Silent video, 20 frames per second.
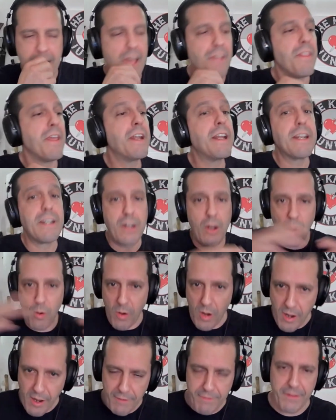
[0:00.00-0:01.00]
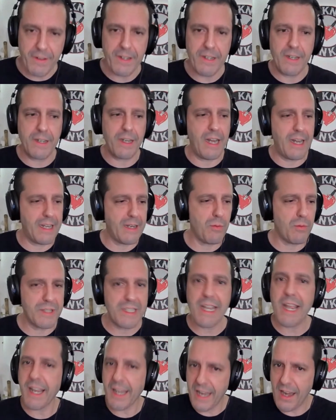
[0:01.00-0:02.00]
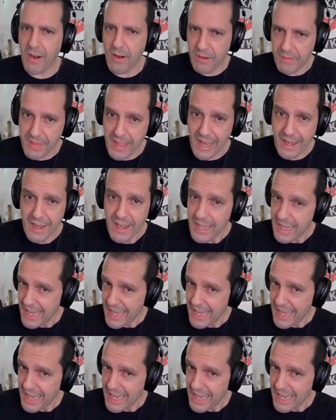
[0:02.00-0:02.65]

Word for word: And then he'd go off and, and he would take care of that